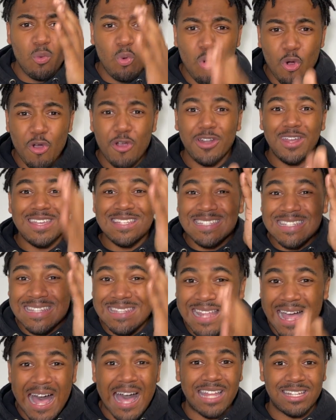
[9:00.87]
Your reward
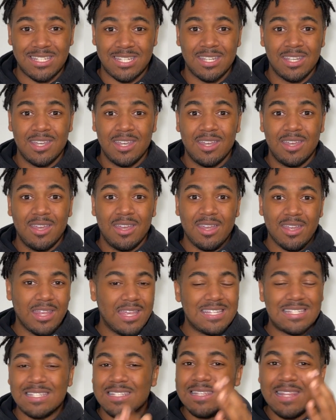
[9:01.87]
is not
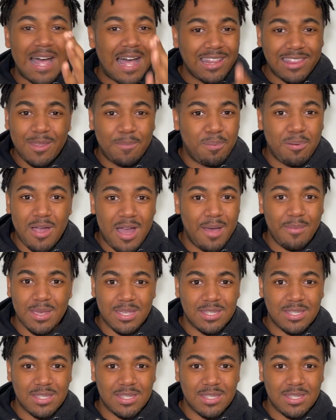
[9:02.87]
the